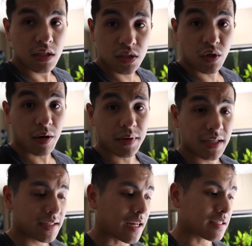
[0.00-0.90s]
So now I'm gonna
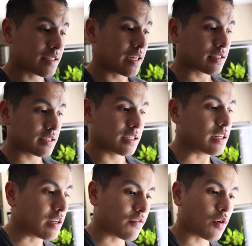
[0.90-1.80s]
let that tank
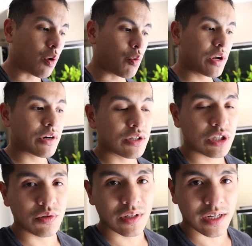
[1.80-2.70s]
sit for a week or
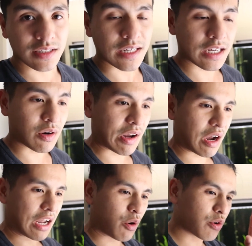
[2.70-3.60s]
two and let it cycle.
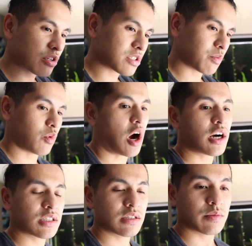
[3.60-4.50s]
I ordered some
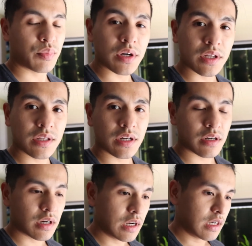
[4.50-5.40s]
rocks to put in there.
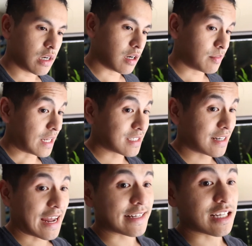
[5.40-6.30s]
That's
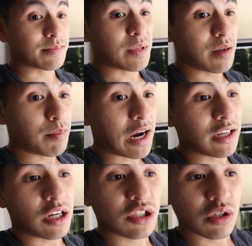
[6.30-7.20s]
gonna act as my
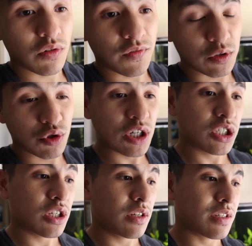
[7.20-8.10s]
biological
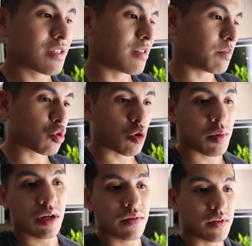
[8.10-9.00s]
filtration. It's gonna absorb
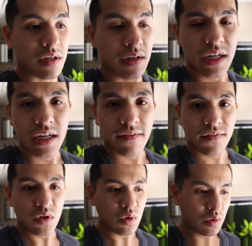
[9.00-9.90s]
all of the
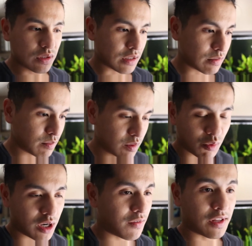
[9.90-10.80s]
foods and
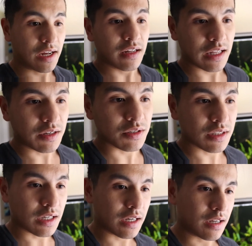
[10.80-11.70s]
whatever the hell else,
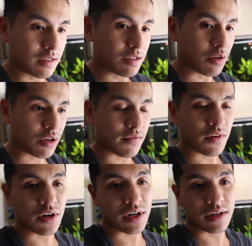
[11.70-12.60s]
and you know,
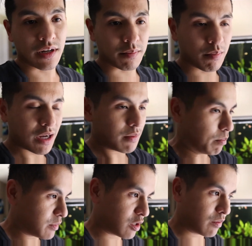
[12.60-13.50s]
convert it and make,
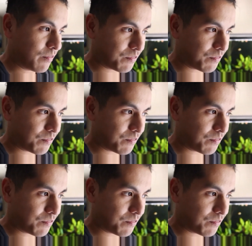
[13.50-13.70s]
you know,